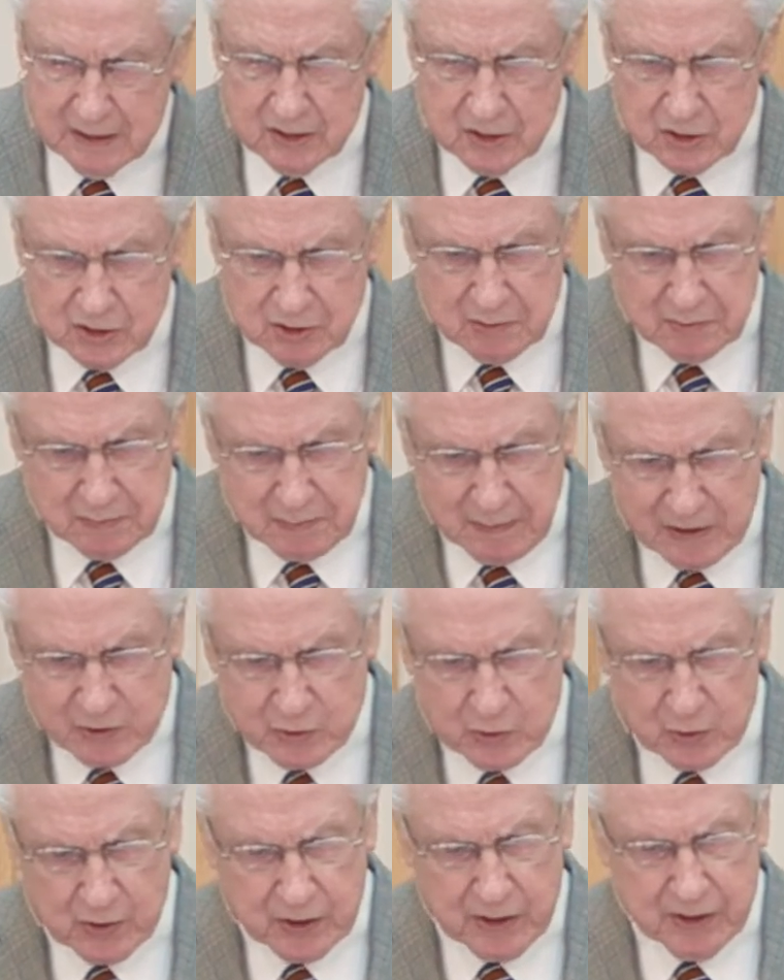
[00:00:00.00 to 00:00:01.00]
Some
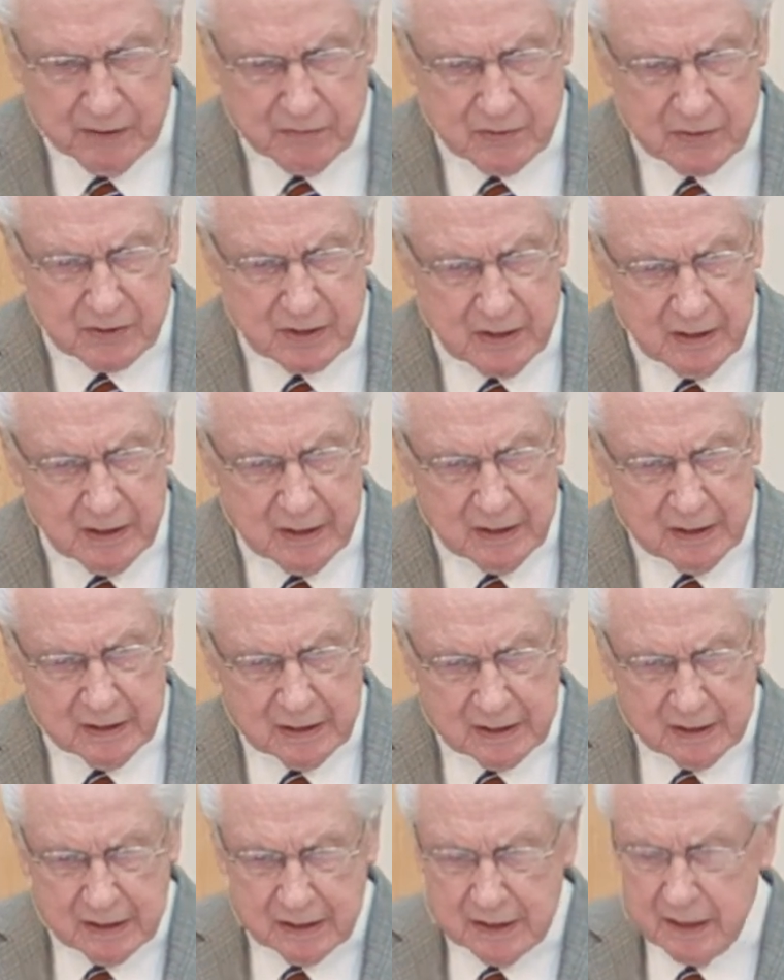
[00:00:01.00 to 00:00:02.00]
special gifts
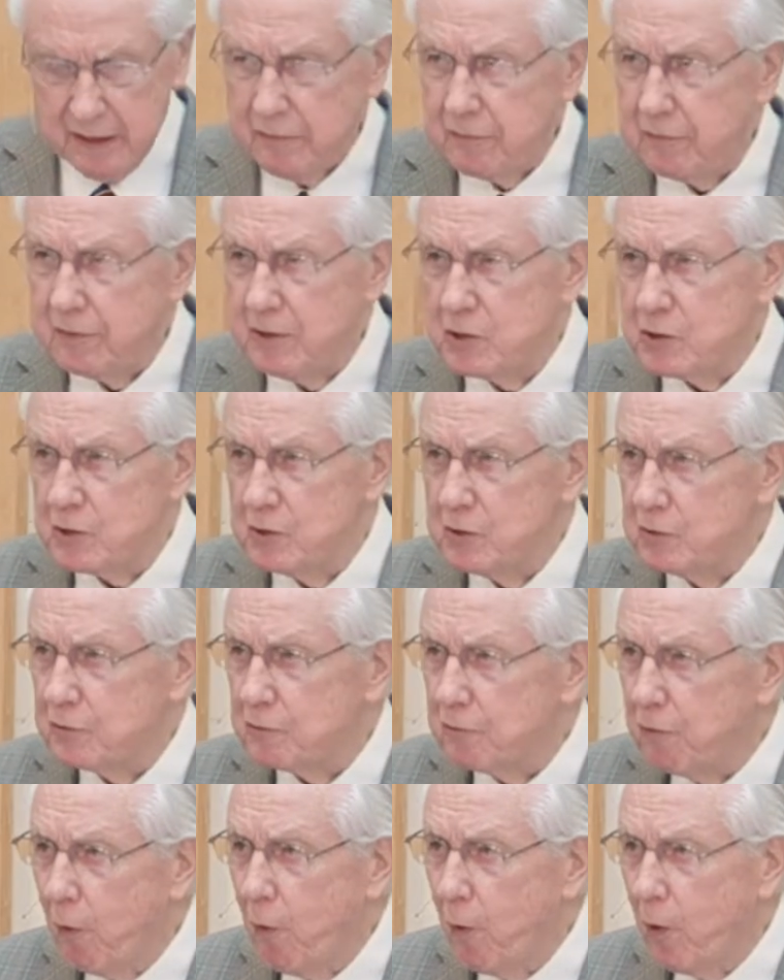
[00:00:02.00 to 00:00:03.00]
in Ephesians
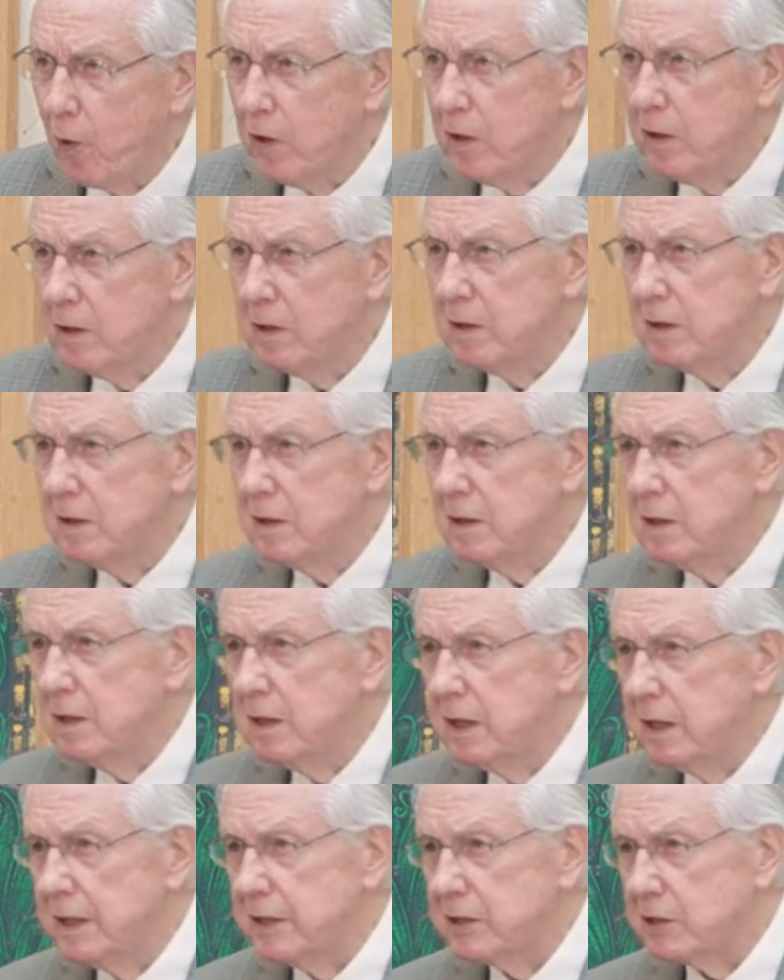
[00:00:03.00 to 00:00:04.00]
4,
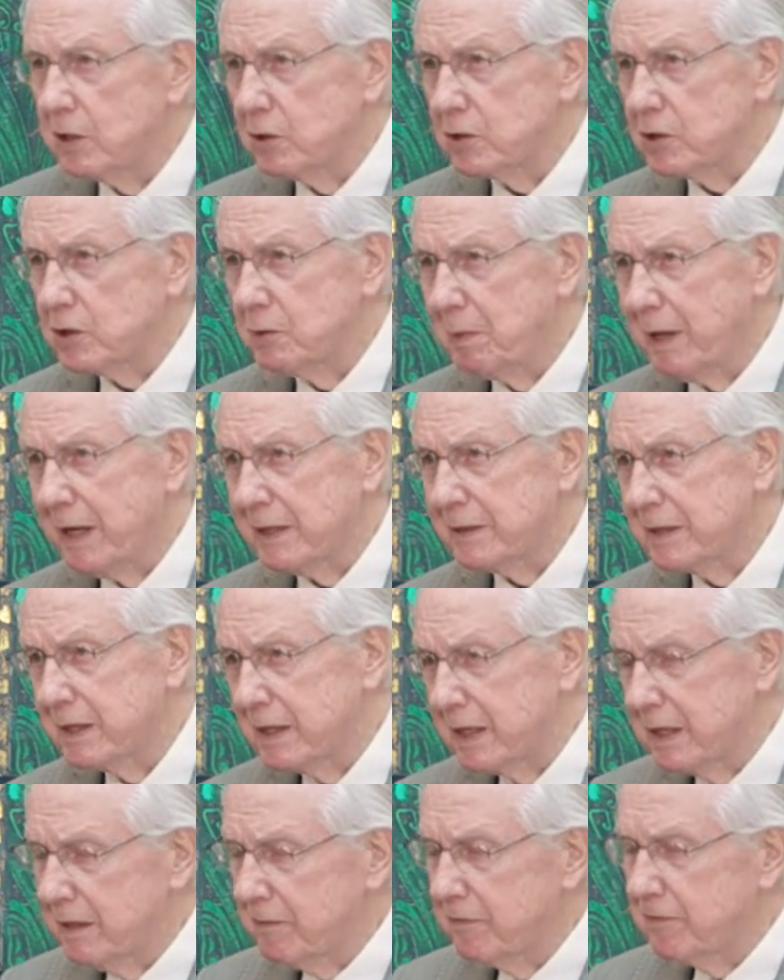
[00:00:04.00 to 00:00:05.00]
he talks about the
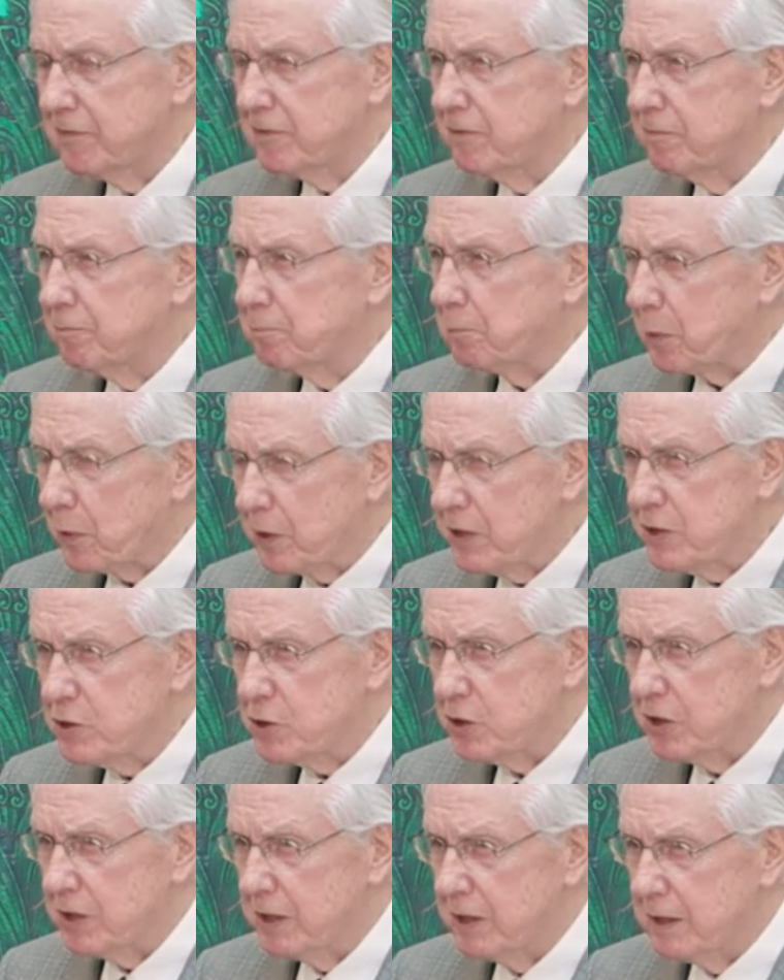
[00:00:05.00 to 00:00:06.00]
gift of
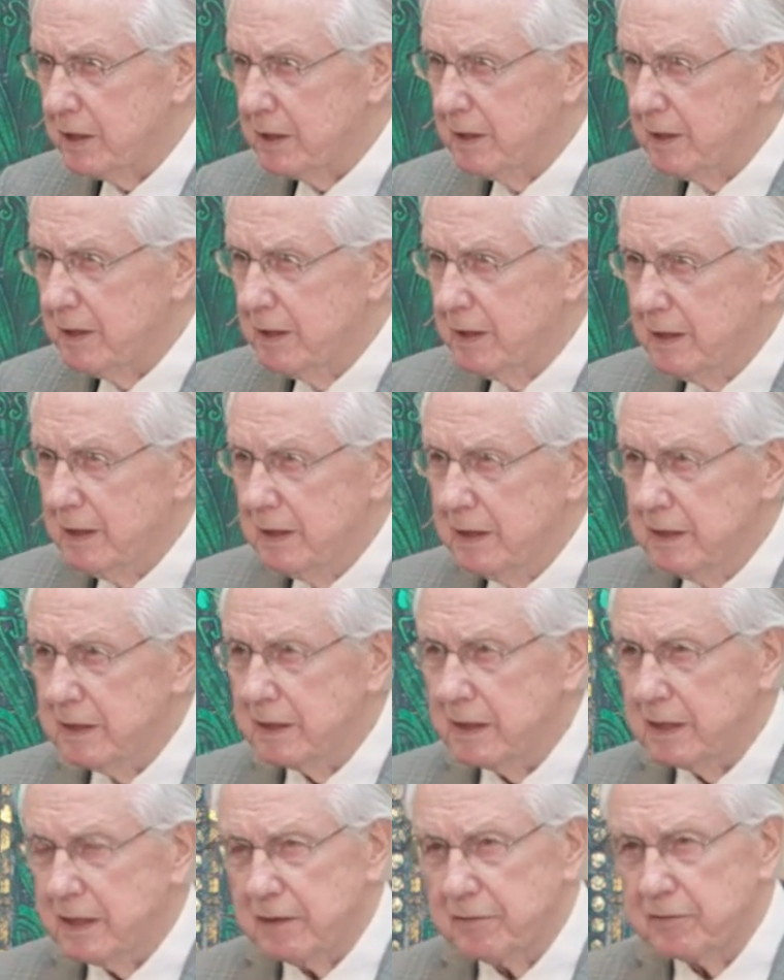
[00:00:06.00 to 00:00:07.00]
preaching,
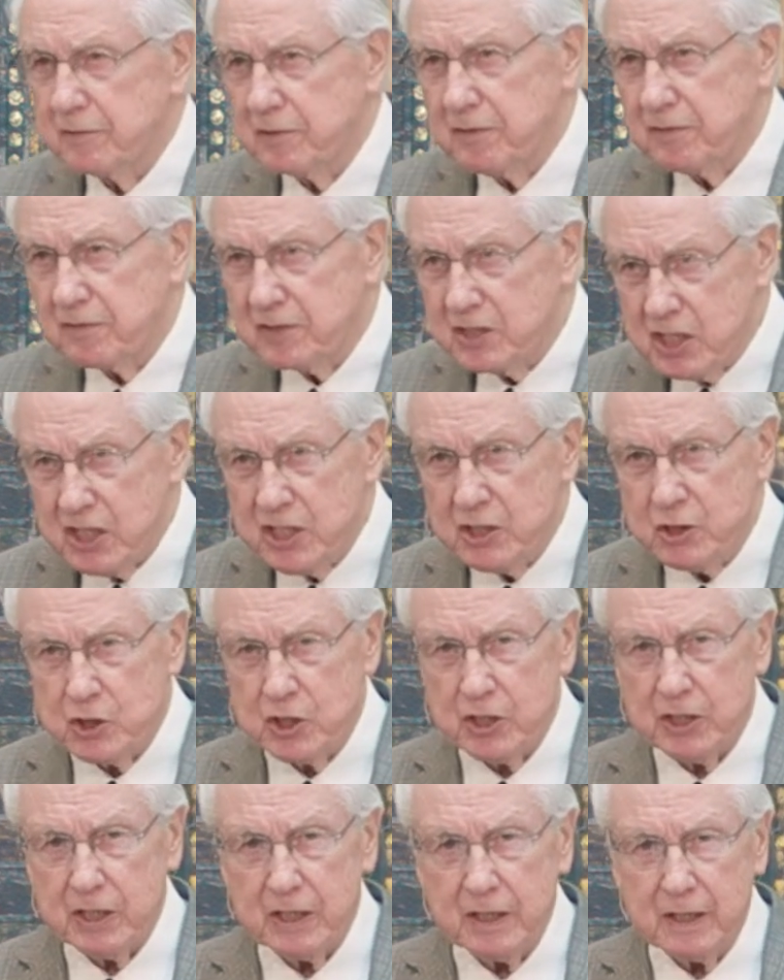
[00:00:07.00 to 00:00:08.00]
the gift of
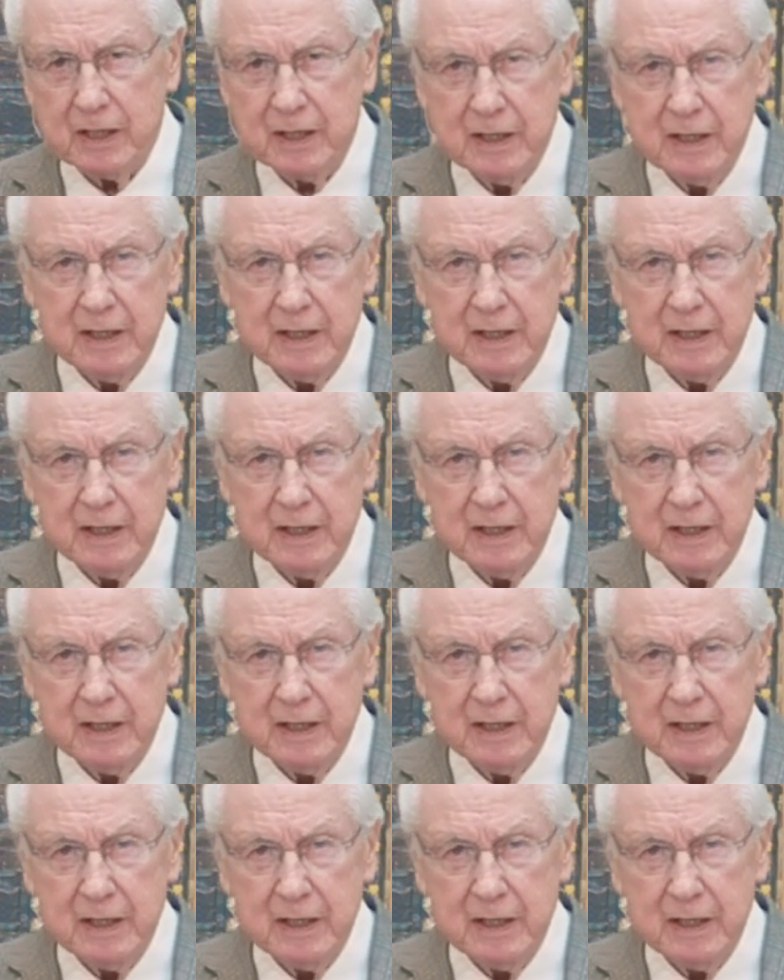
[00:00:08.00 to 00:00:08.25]
teaching.